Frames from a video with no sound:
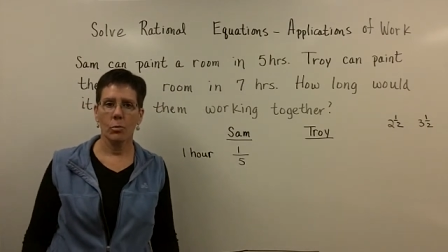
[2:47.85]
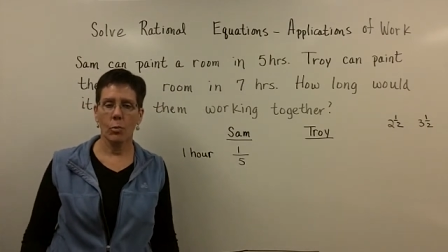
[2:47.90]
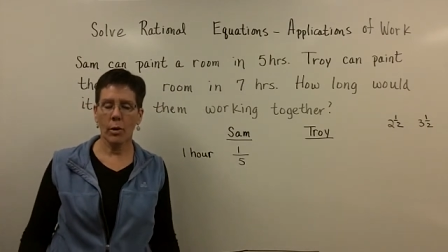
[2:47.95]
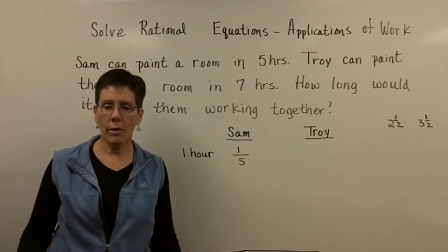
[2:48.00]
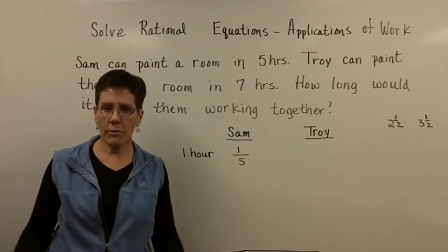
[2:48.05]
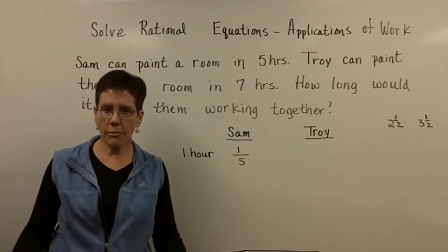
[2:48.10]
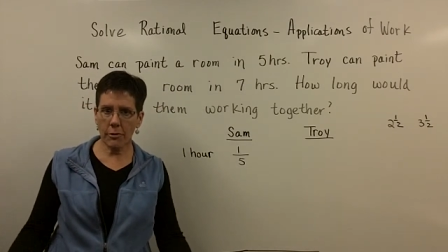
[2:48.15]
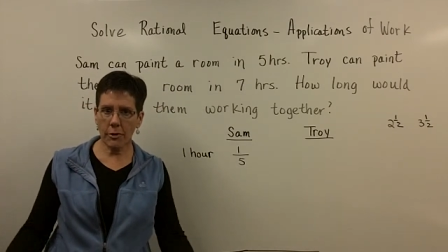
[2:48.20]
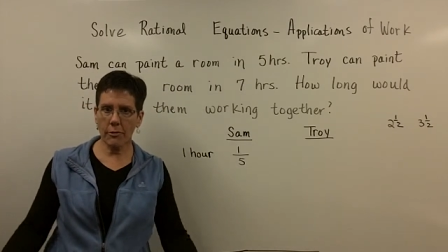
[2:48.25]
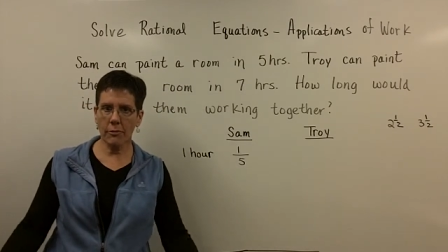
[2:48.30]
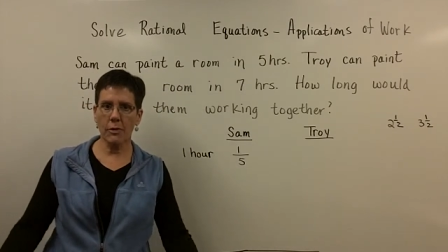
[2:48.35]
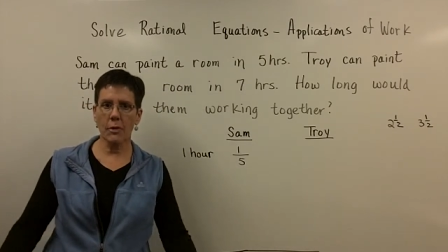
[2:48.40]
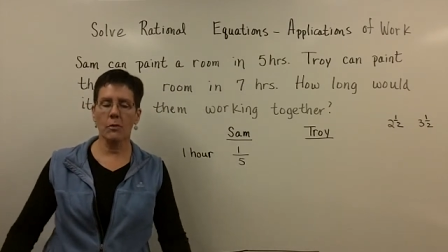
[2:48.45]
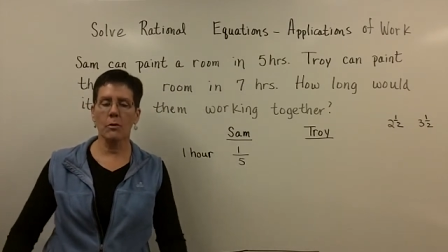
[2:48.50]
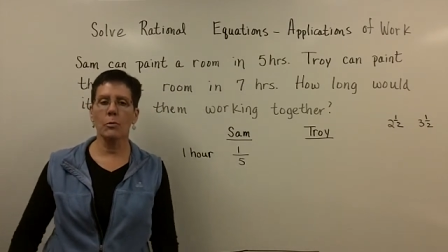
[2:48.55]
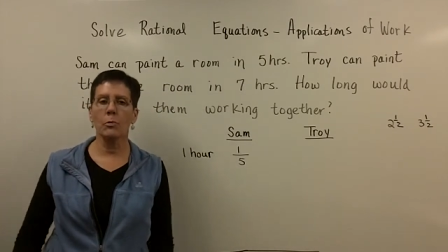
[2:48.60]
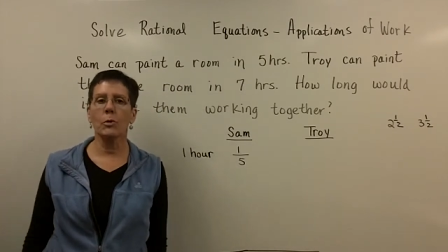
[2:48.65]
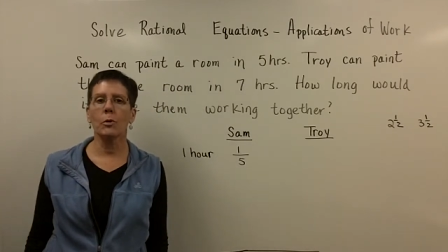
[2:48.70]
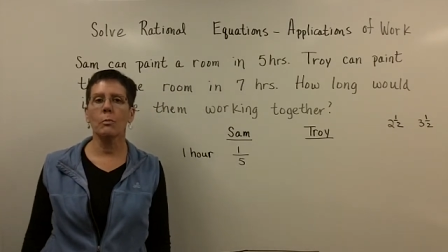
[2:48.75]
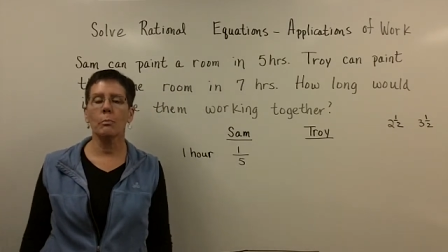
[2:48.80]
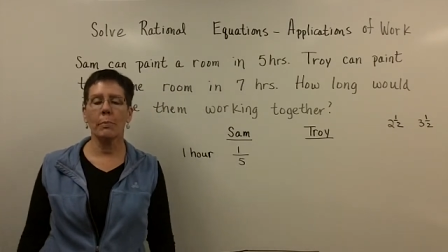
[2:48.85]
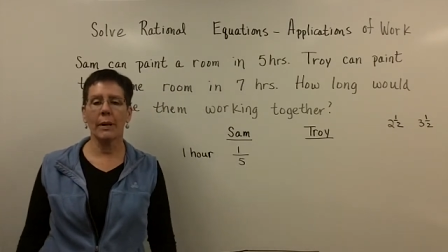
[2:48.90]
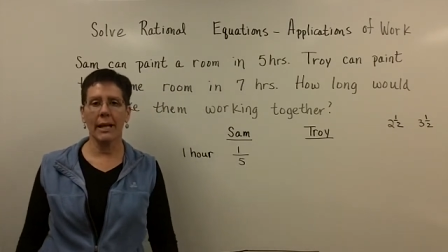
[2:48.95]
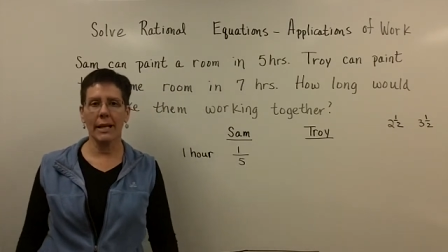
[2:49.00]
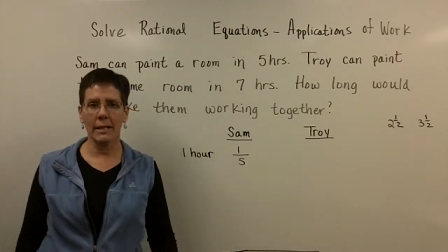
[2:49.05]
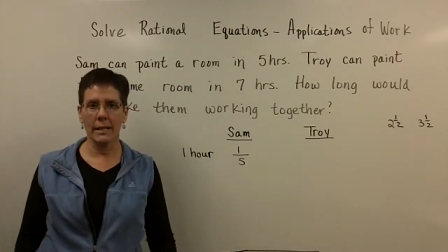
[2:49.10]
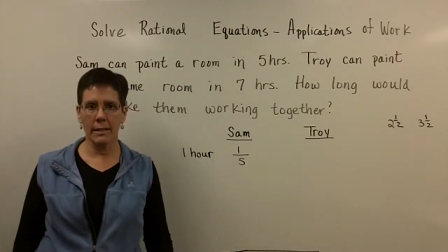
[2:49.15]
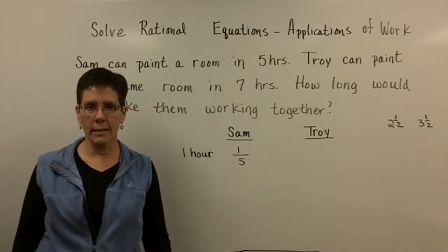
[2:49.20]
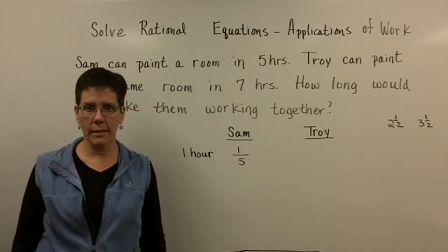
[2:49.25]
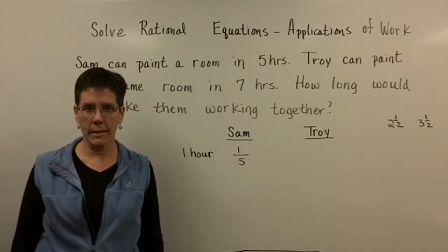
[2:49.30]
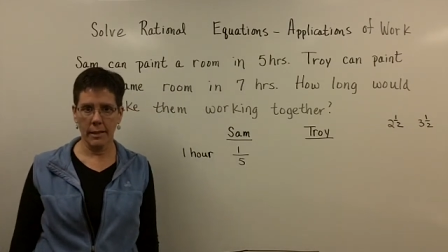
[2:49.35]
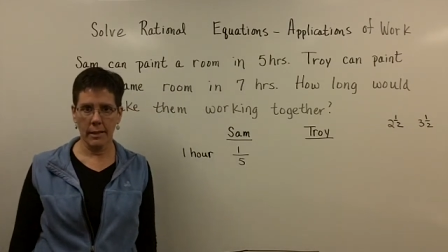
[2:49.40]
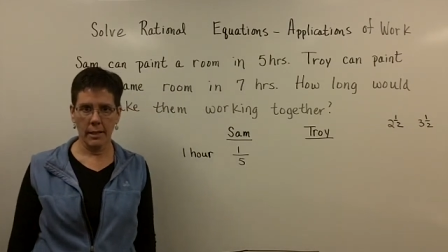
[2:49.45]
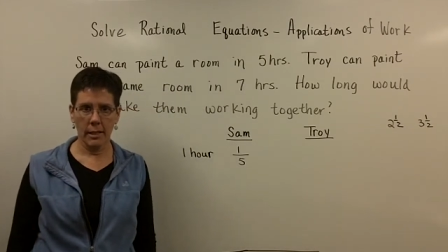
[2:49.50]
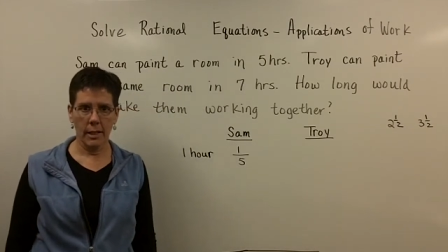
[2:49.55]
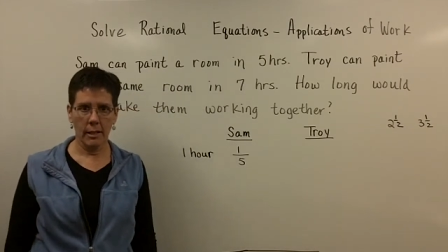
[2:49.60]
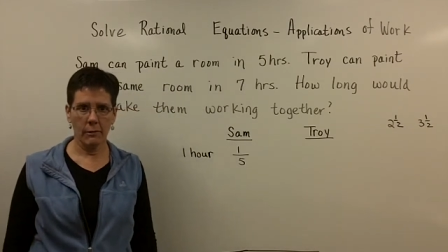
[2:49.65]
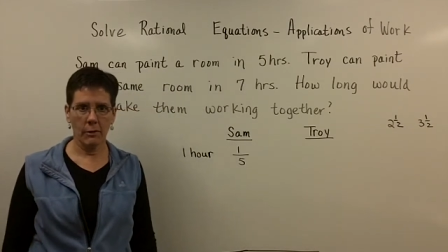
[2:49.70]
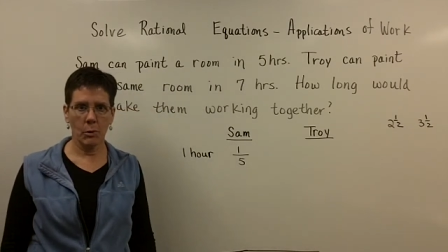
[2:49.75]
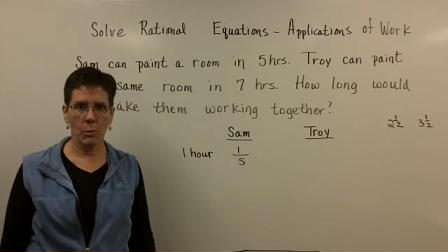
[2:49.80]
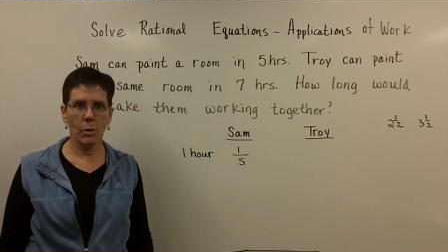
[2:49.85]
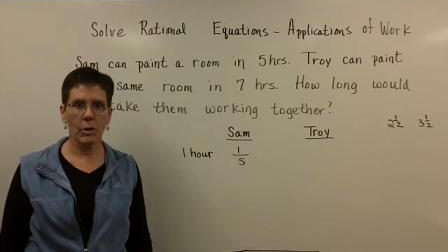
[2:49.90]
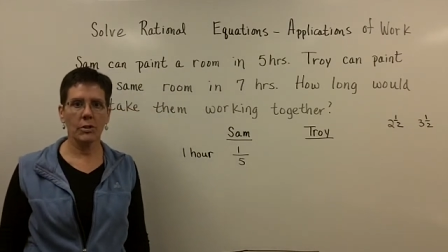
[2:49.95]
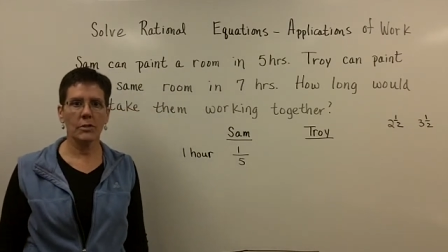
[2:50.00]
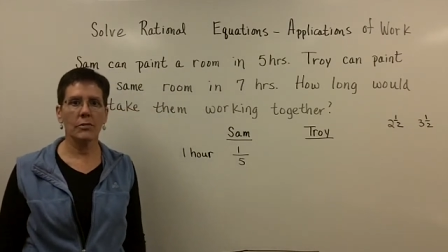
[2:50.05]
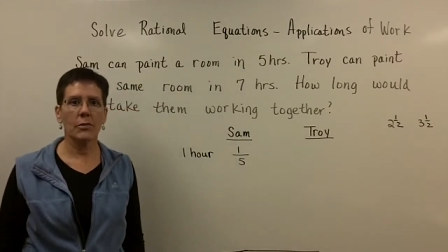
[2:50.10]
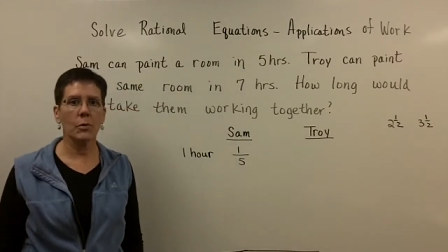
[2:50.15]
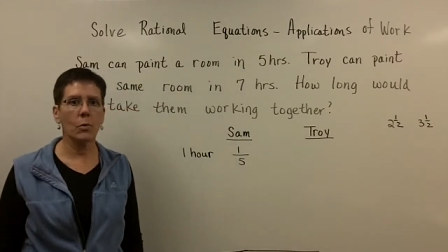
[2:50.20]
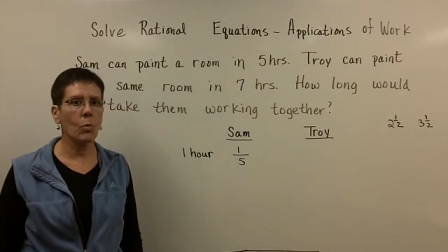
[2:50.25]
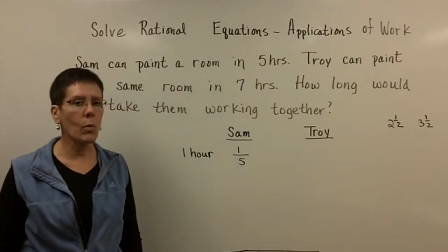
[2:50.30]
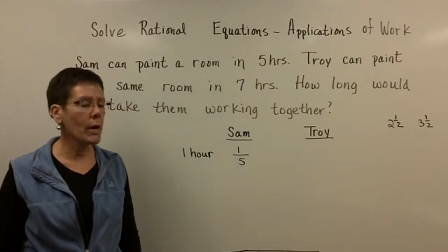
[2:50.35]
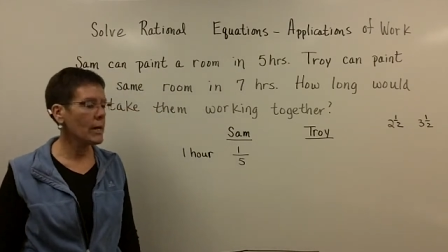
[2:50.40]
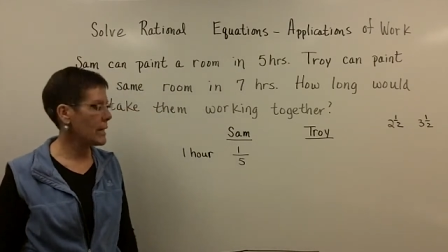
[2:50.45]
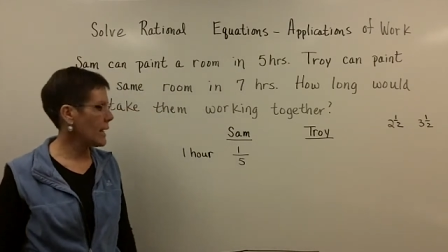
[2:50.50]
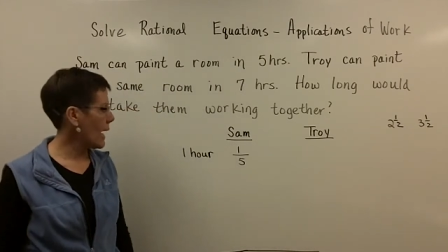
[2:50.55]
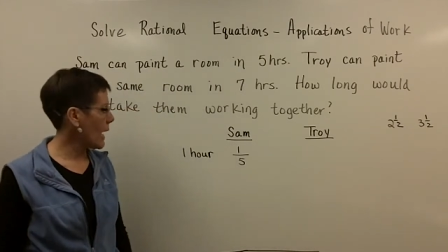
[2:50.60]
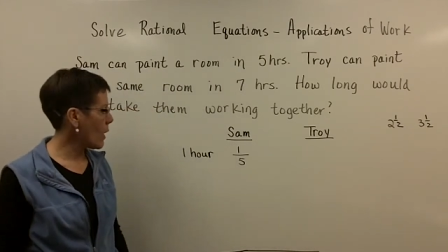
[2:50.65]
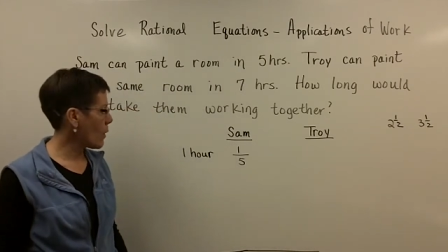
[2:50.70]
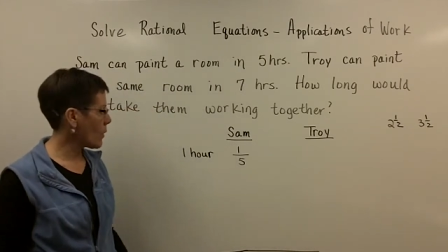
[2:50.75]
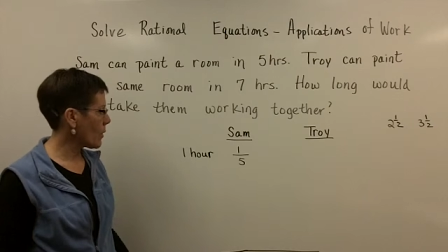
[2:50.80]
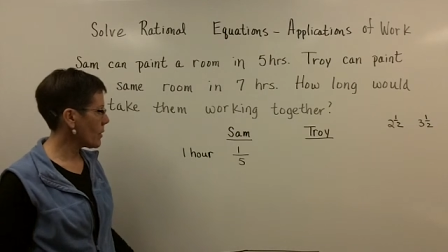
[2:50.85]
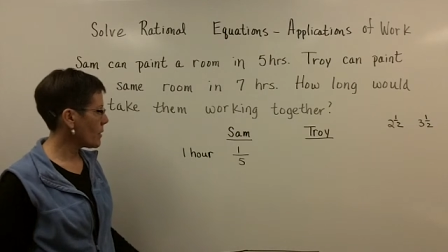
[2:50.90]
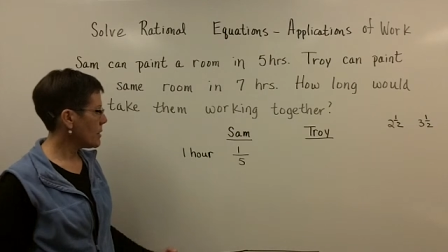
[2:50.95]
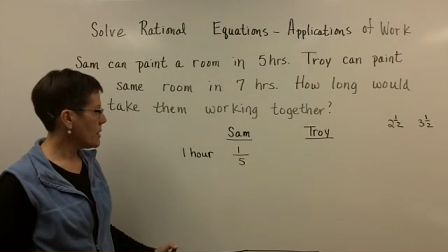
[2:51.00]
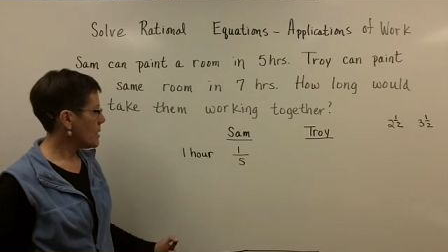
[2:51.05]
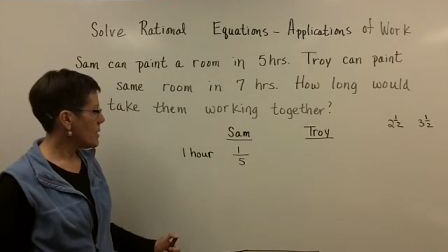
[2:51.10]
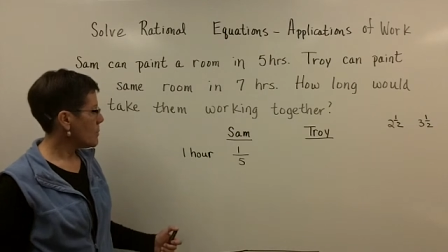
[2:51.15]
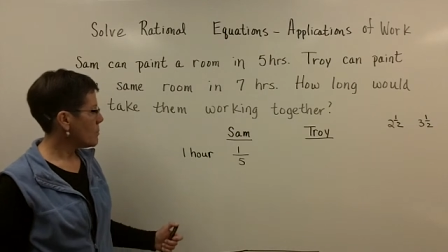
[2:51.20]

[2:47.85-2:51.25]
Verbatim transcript: One fifth of the room painted if he worked for one hour